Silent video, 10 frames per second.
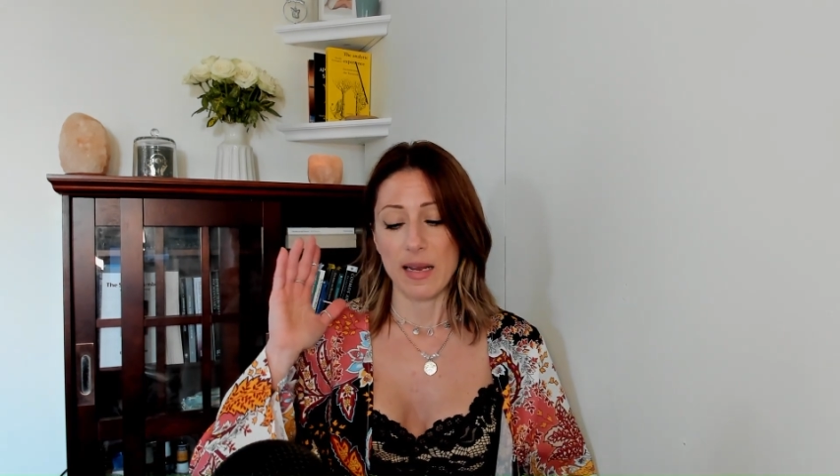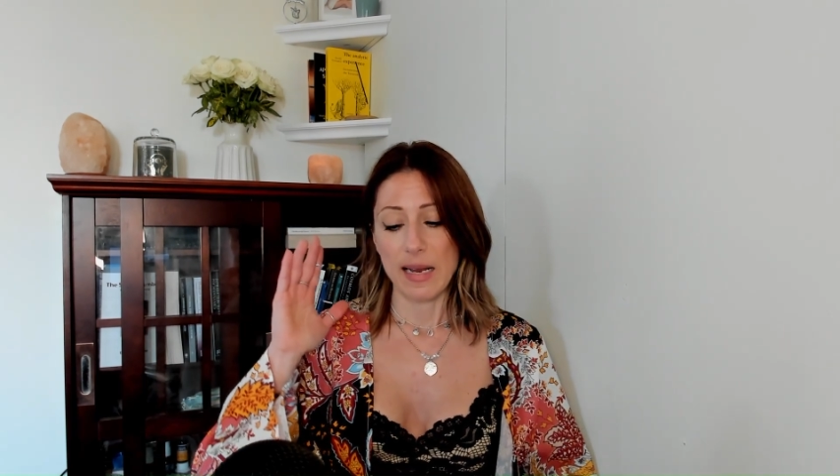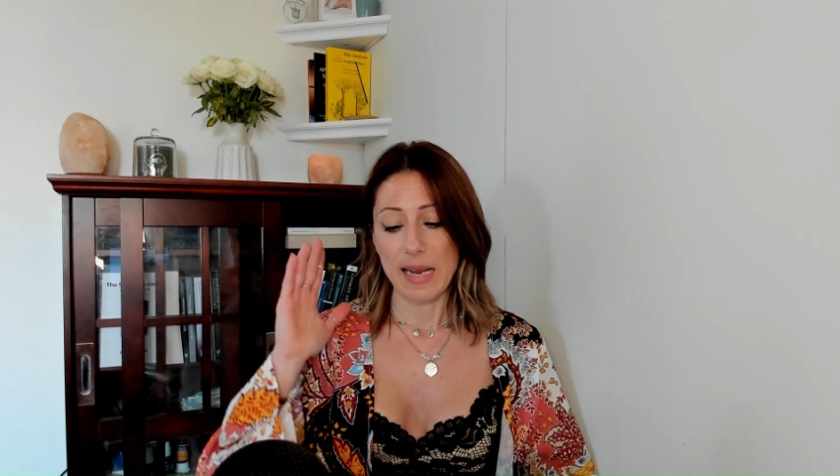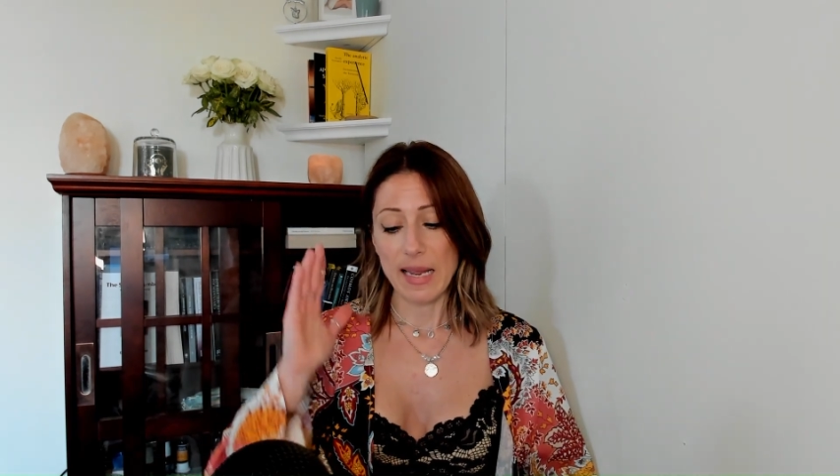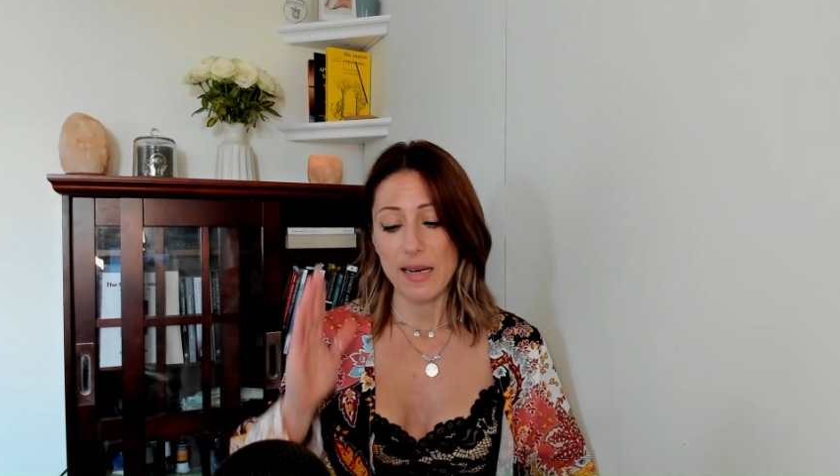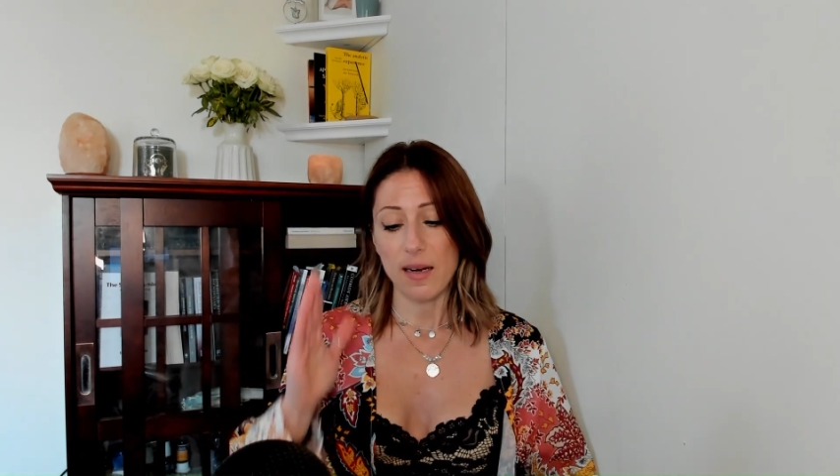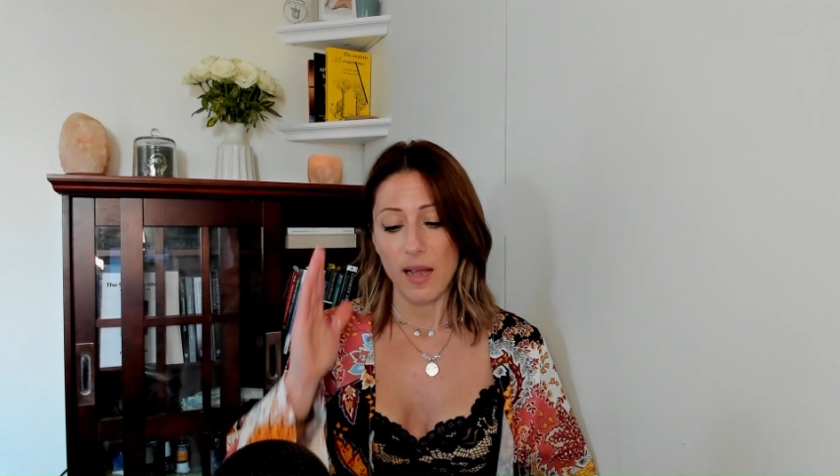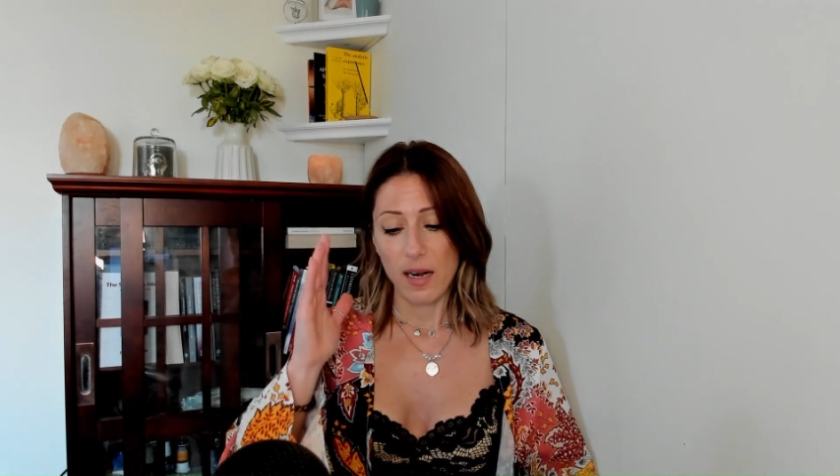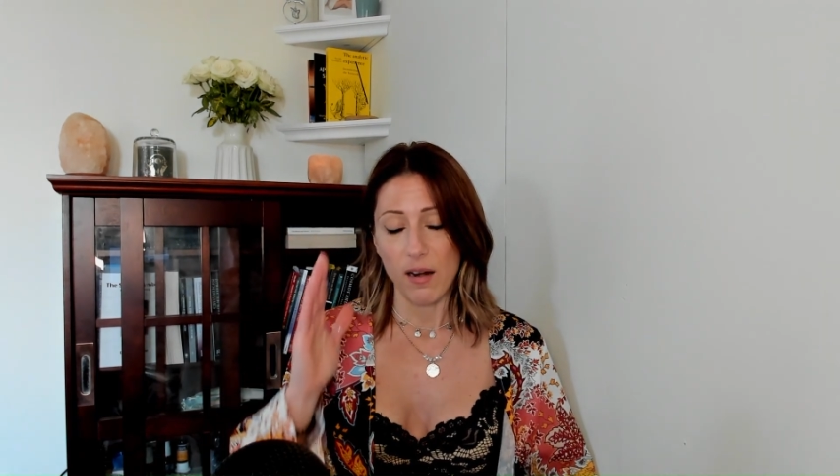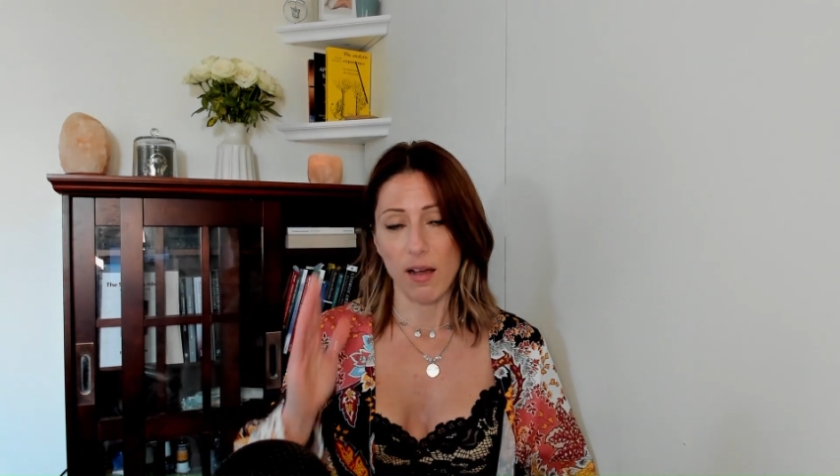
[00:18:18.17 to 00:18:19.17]
in
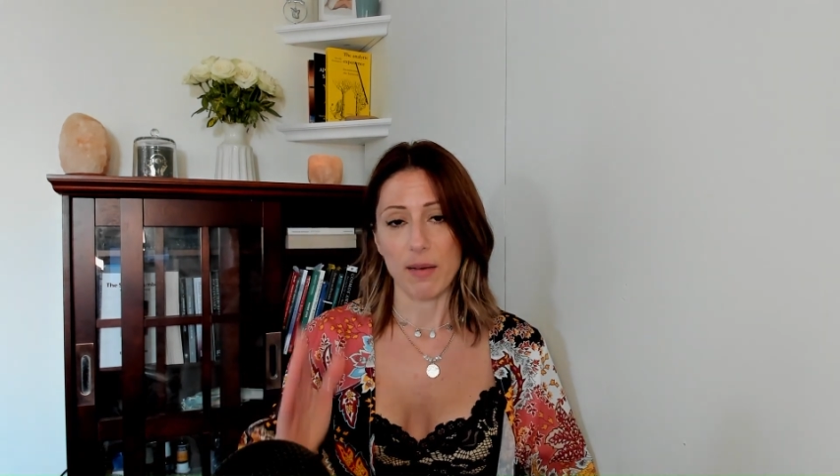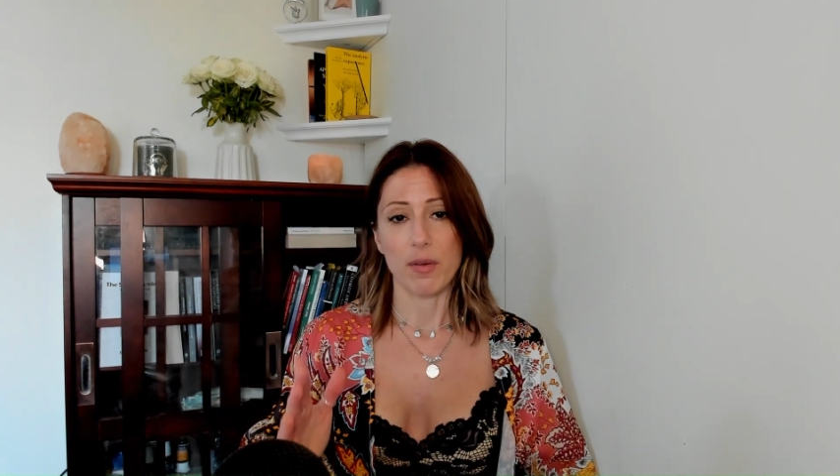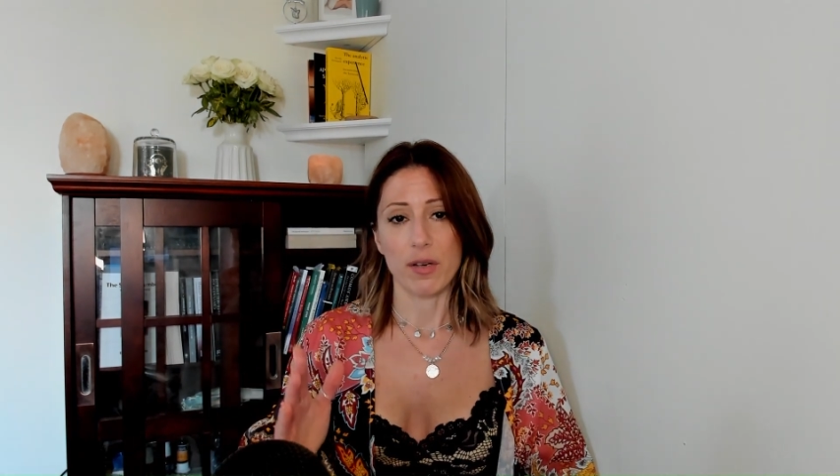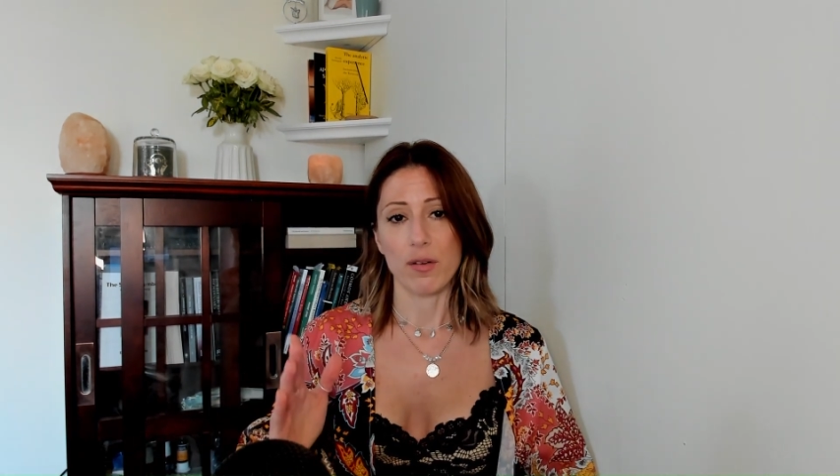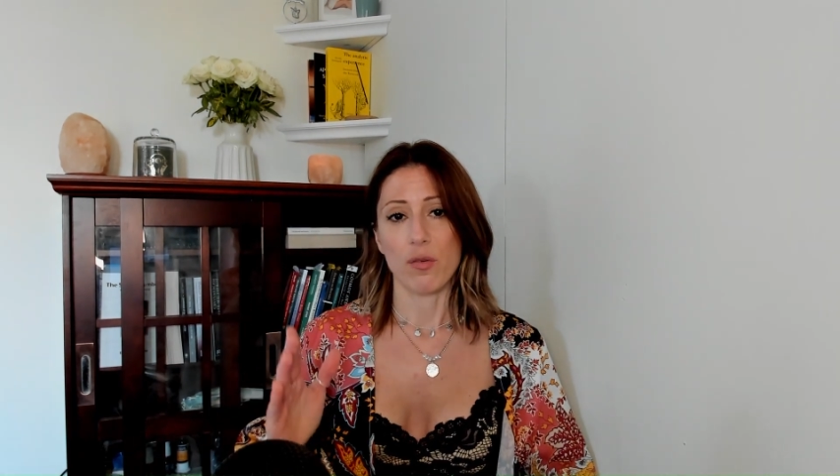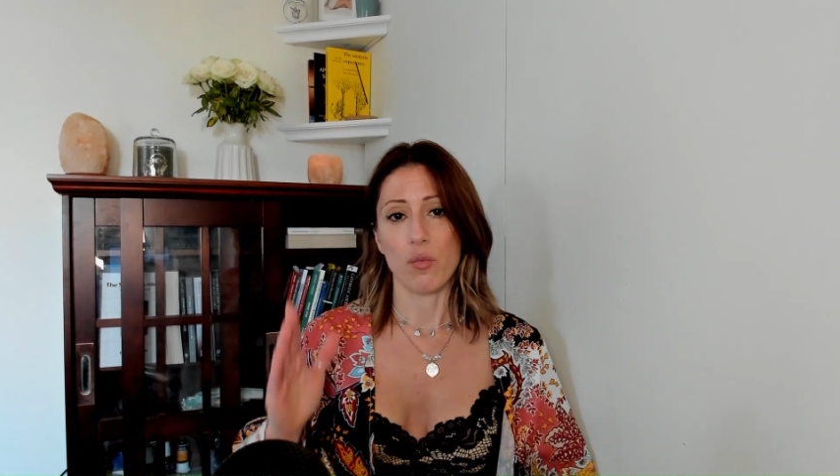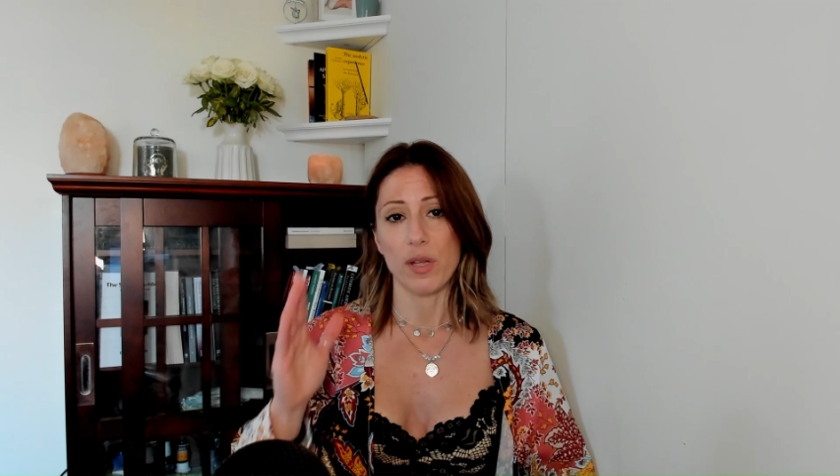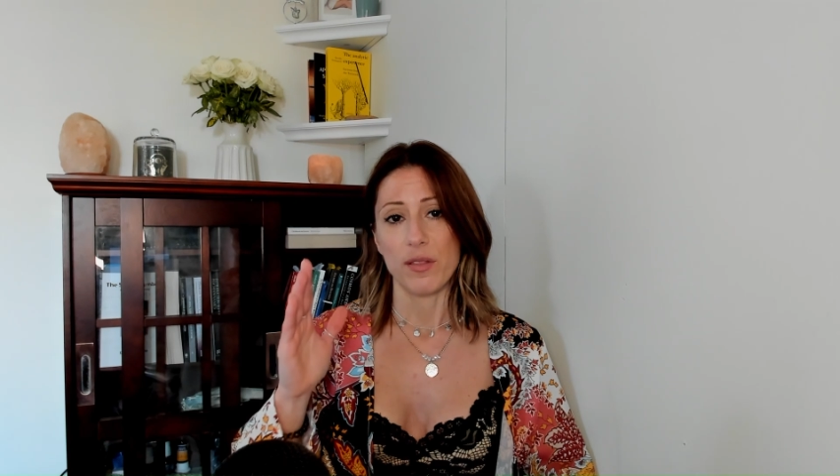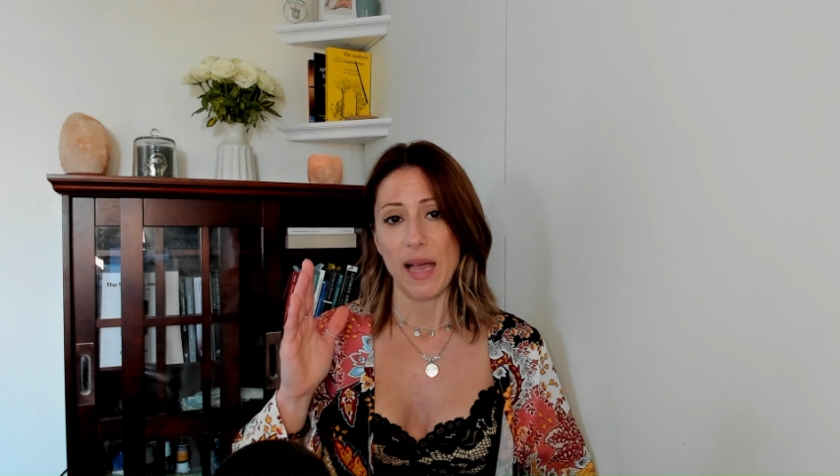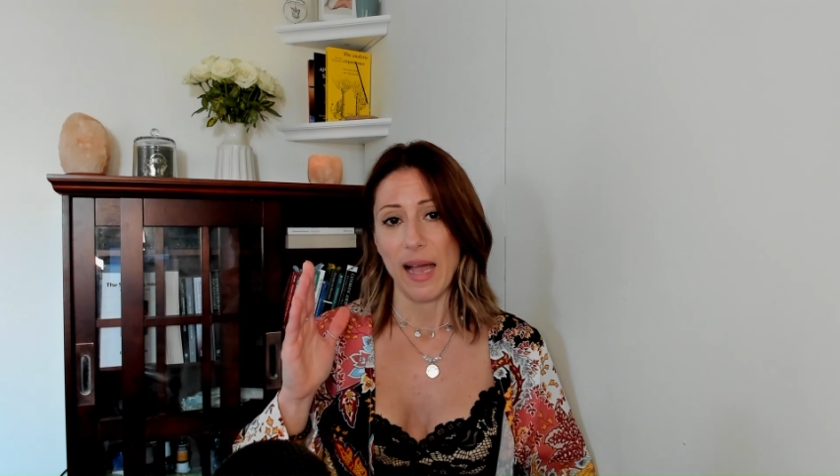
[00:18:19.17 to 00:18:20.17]
alignment
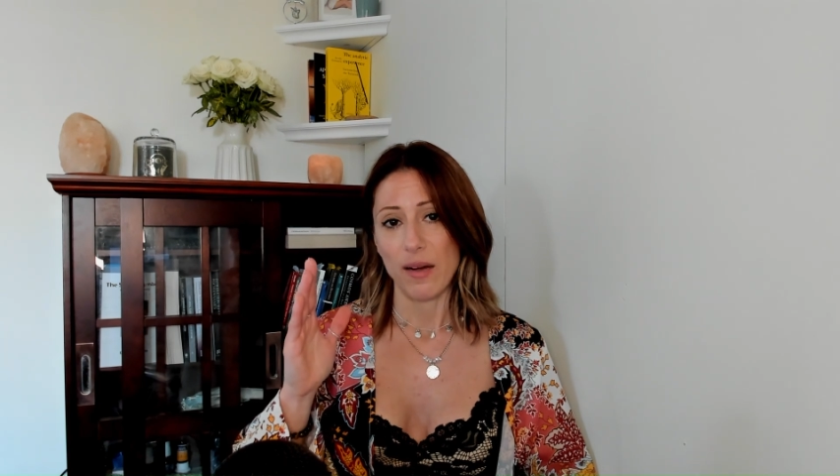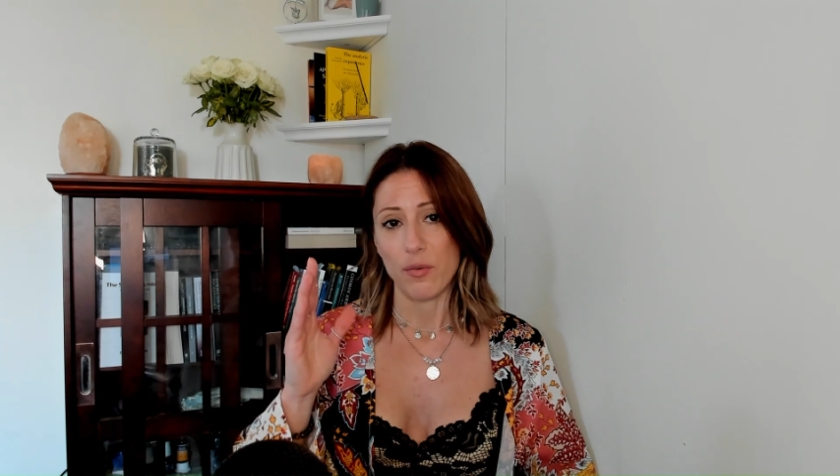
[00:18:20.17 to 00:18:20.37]
with our